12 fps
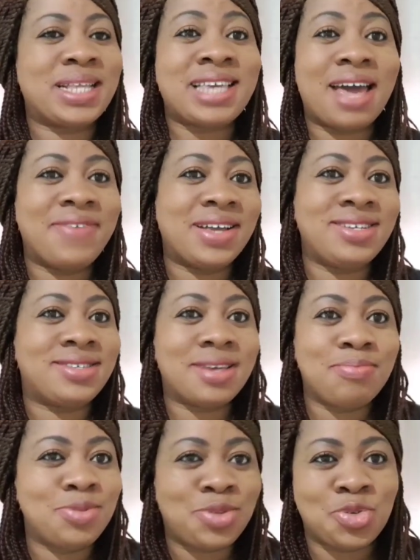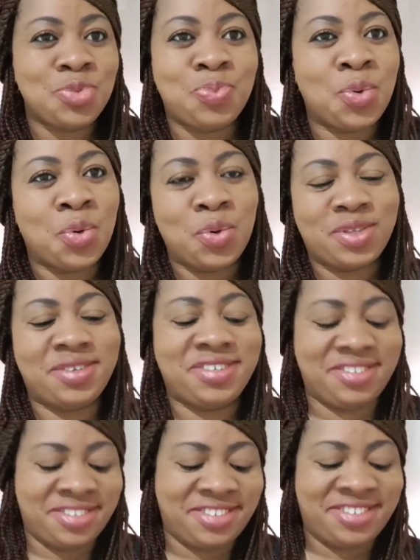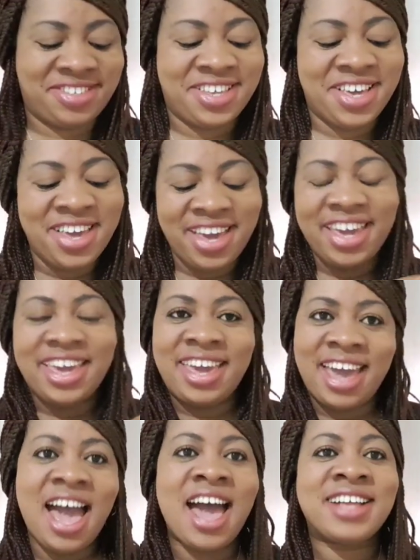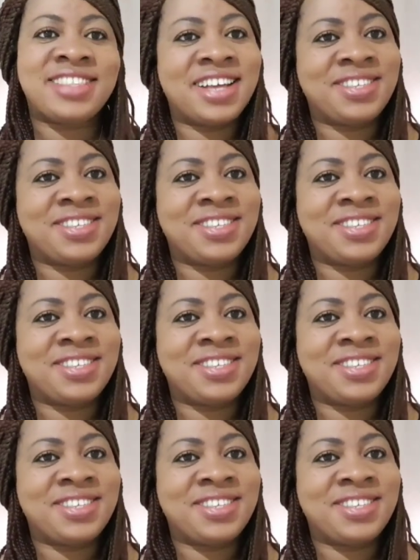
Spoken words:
Better vegetable soup. Yeah,